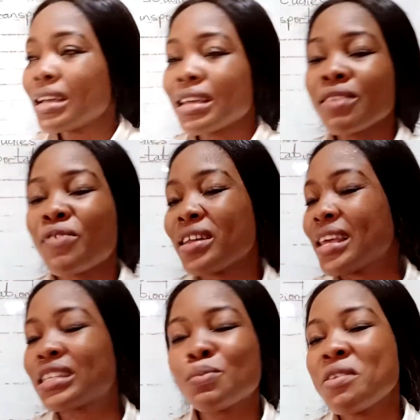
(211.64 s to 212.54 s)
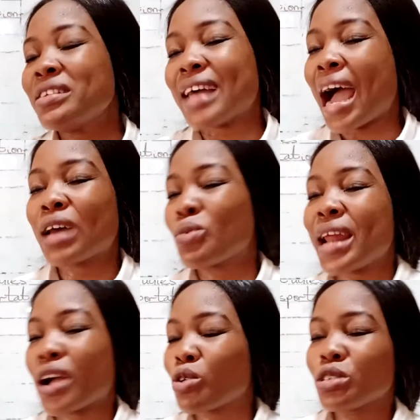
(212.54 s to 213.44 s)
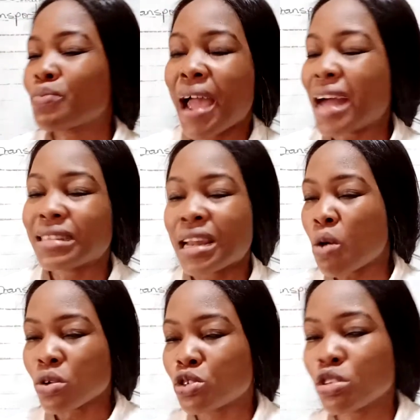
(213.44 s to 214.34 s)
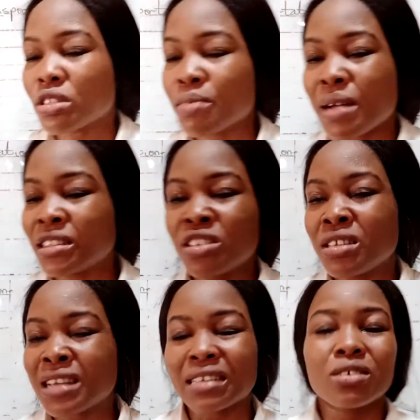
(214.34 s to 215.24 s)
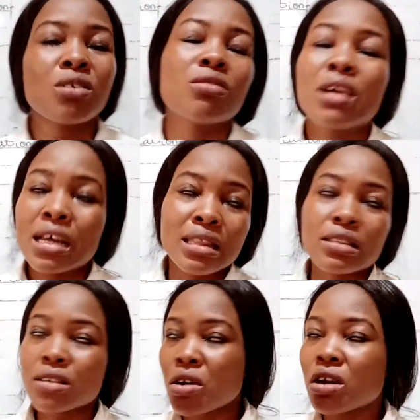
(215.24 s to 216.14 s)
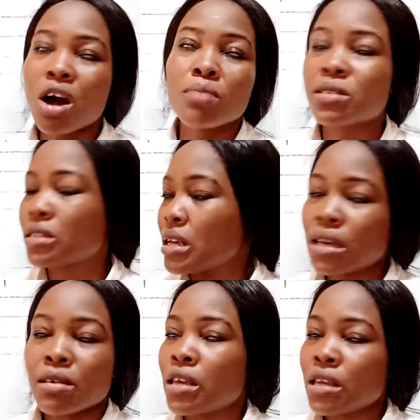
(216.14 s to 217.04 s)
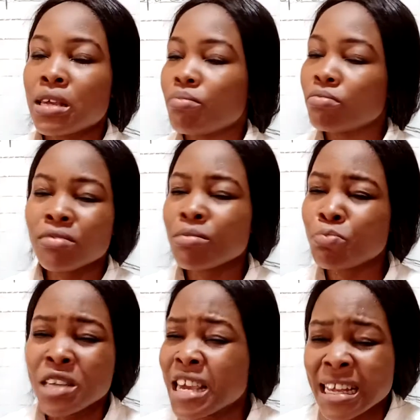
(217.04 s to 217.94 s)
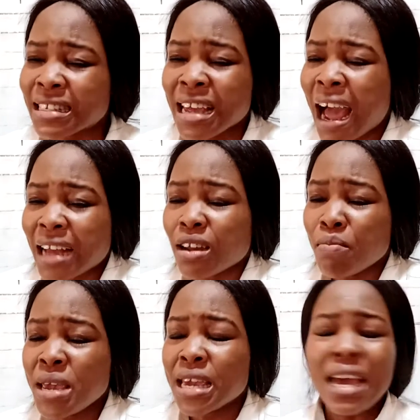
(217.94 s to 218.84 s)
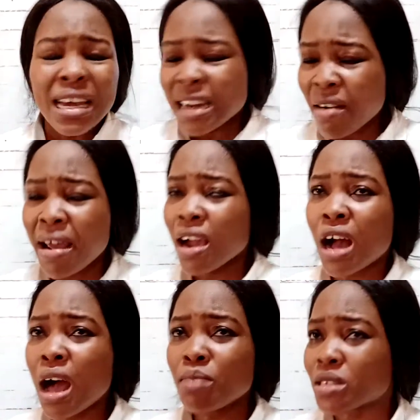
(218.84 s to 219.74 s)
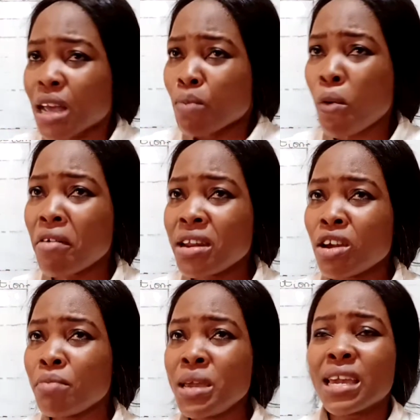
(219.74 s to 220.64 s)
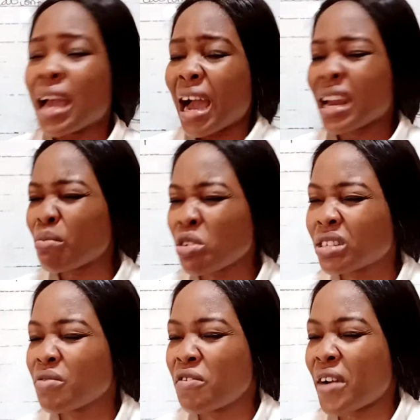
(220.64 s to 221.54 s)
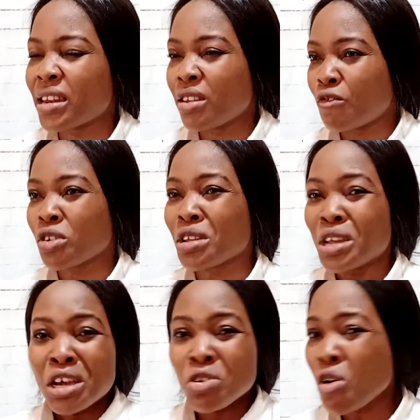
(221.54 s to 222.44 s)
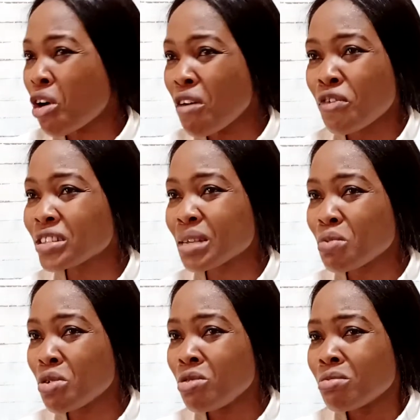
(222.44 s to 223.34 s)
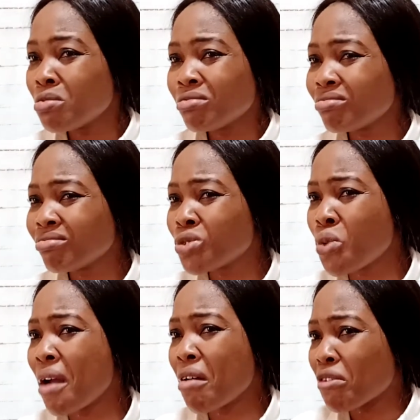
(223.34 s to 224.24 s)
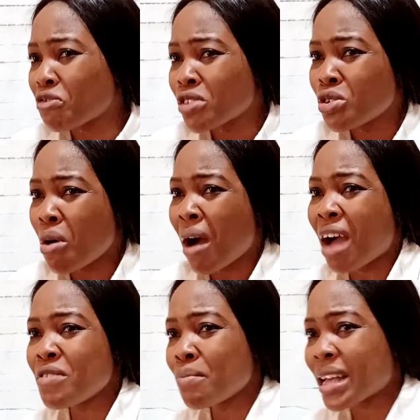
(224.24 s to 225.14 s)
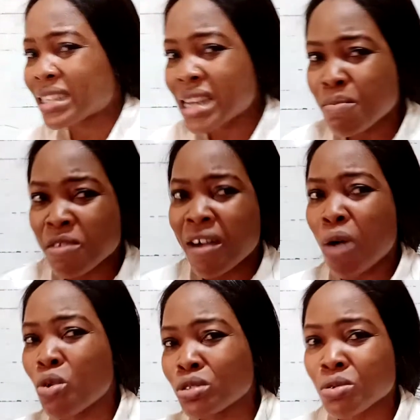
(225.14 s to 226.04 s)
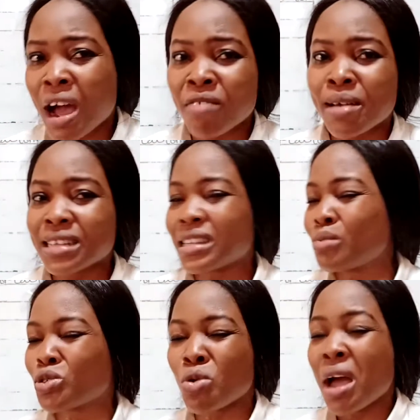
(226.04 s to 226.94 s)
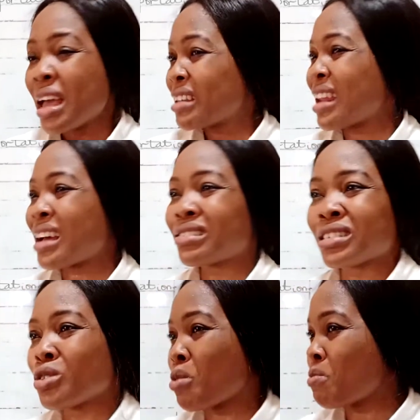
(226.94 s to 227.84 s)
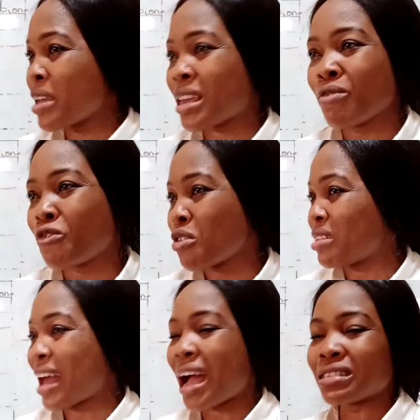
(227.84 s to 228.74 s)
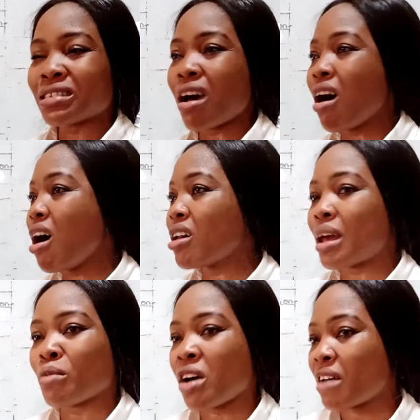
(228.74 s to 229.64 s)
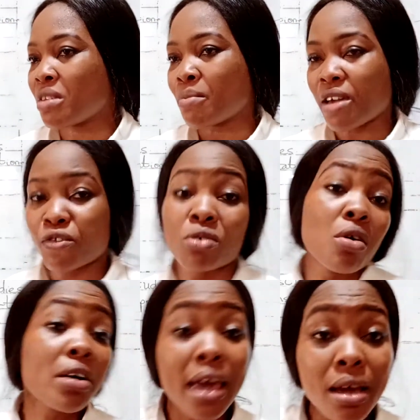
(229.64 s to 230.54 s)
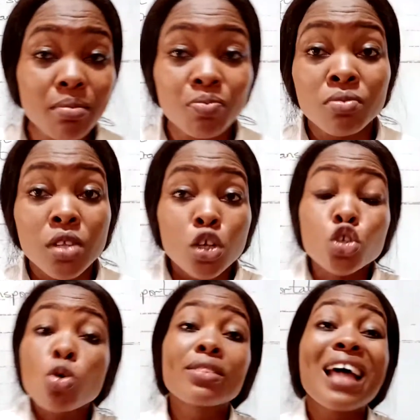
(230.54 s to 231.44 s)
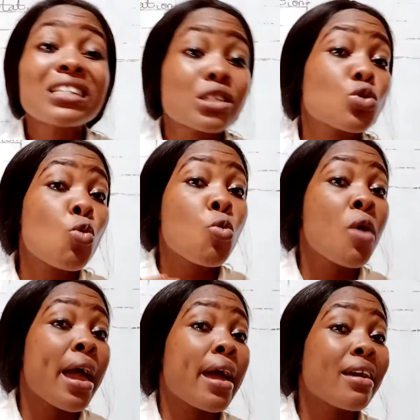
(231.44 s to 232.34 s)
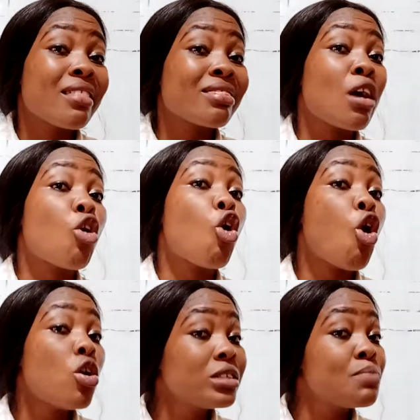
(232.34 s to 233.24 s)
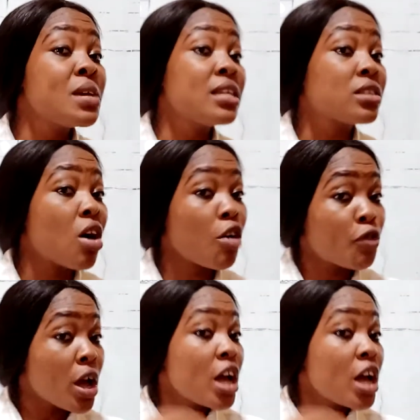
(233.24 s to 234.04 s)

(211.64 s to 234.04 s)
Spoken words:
In fact, the experience I had when I closed my eyes and I was just imagining that, the sun comes hitting hard on me, the rain comes pouring on me, and I'm not even finding it funny. No comfortable way of, having my sleep if I want to have my sleep. So that's not making fun at all. I'm not having my fun. Okay, so that's where the old means of